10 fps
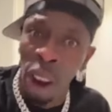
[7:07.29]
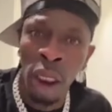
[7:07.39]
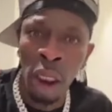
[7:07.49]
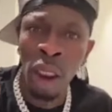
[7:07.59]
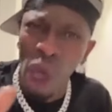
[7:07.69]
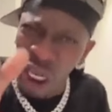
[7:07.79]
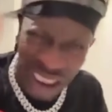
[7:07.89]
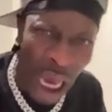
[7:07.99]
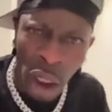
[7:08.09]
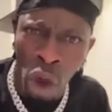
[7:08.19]
You go see
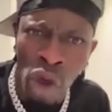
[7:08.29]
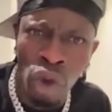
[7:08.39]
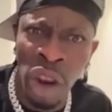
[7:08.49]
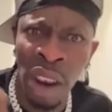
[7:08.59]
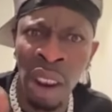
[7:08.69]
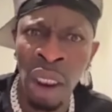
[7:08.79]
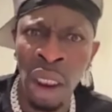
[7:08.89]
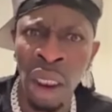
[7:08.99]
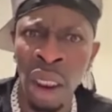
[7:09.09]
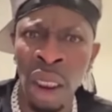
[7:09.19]
how they go
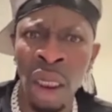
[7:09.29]
lose.